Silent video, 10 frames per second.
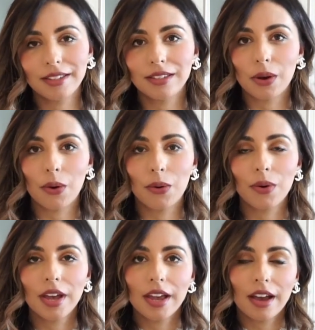So,
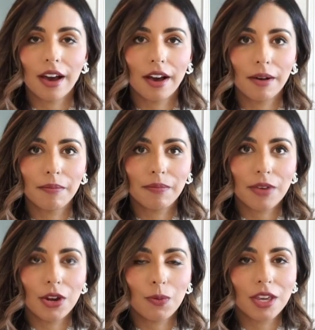
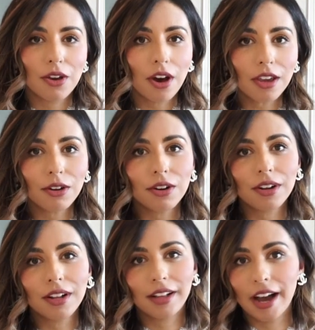you know, when you got your
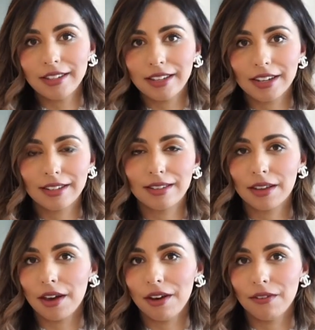classics
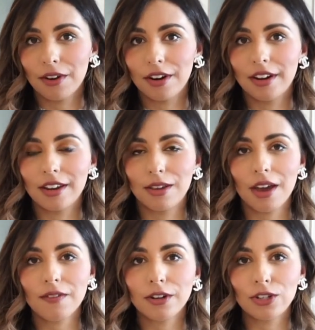covered and you
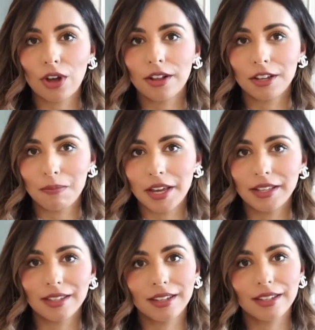have your solid
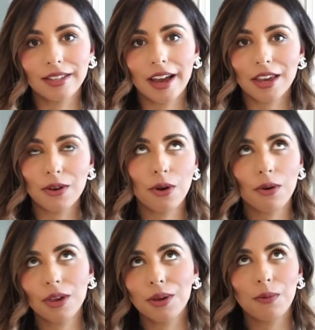pieces that you know
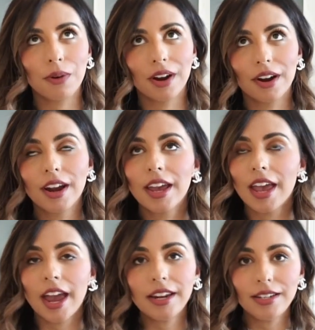you can wear
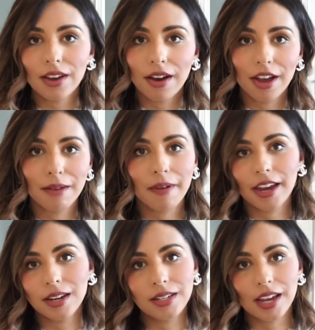anytime,
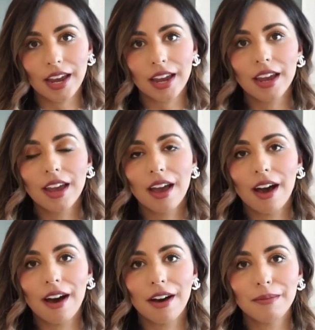any day,
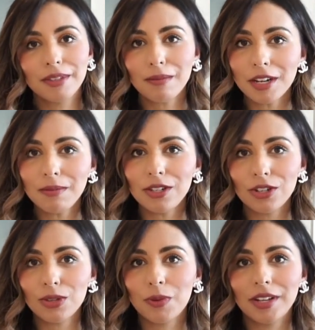sometimes you
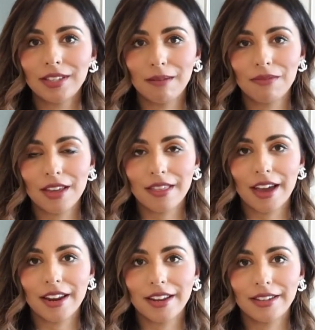just want something
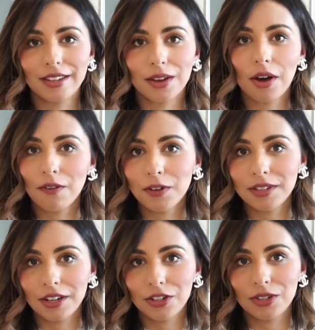that is a
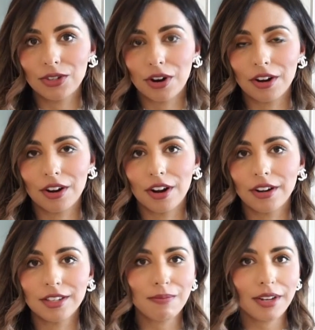conversation
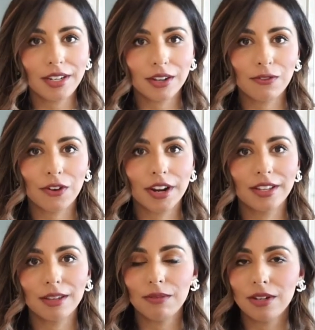starter, something
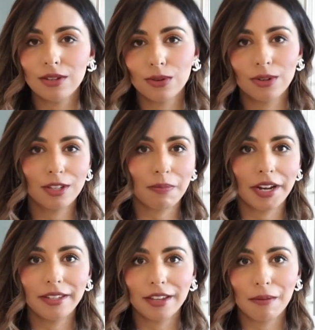different, something to sort of
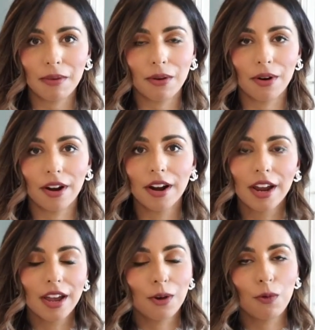spice up your
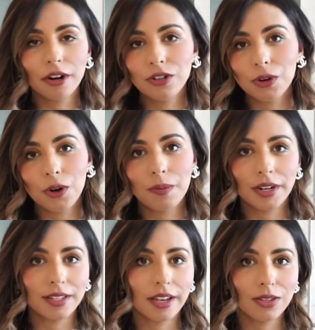wardrobe and
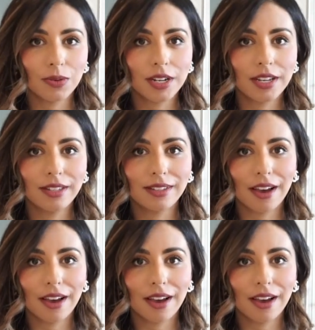accessories